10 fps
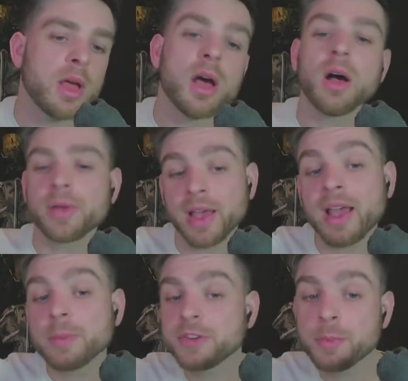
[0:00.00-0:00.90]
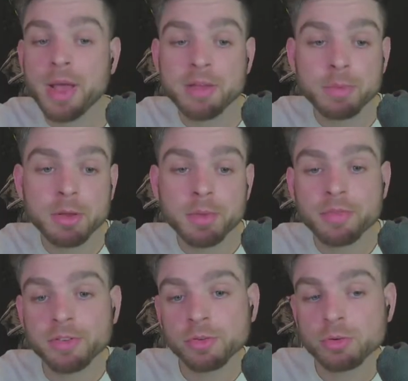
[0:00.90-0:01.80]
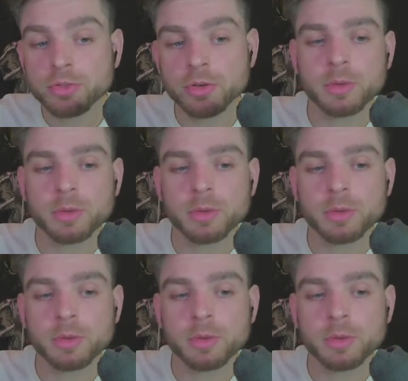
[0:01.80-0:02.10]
Okay, how much are you paying per month for TalkTalk?